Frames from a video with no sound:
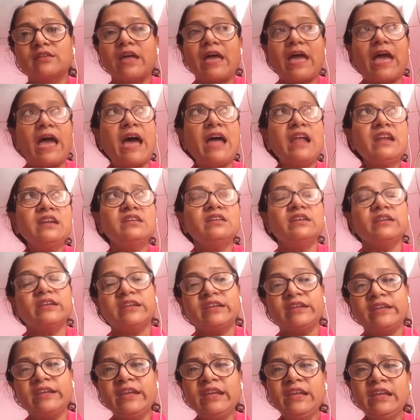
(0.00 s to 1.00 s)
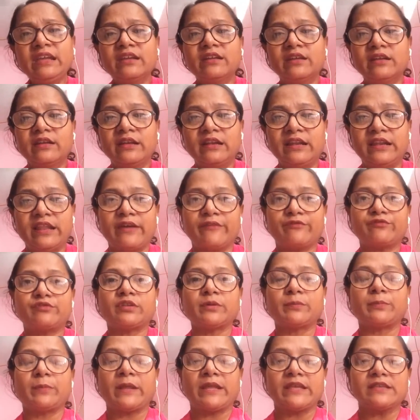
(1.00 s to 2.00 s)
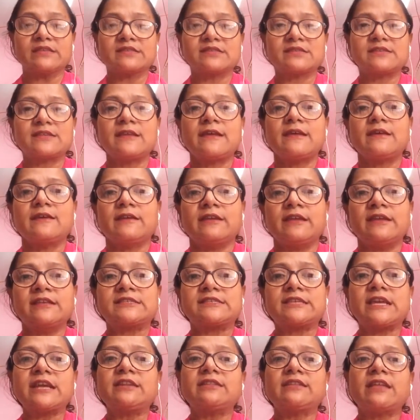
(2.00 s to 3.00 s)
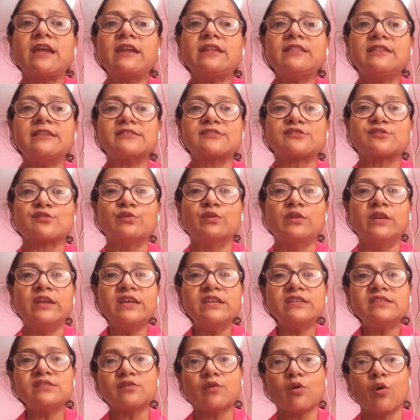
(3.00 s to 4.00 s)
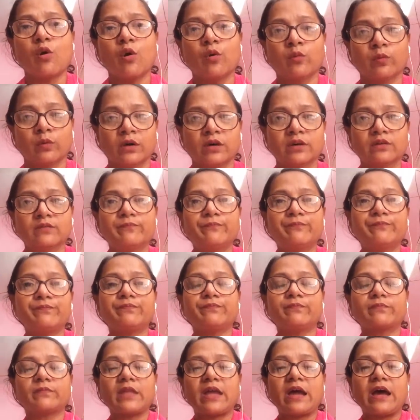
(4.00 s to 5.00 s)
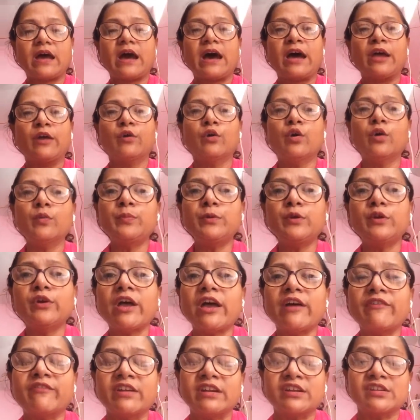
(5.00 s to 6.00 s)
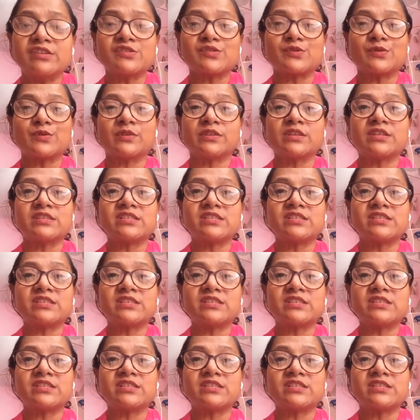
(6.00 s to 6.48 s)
and he left the place. He said that the school is over. I hope you have understood the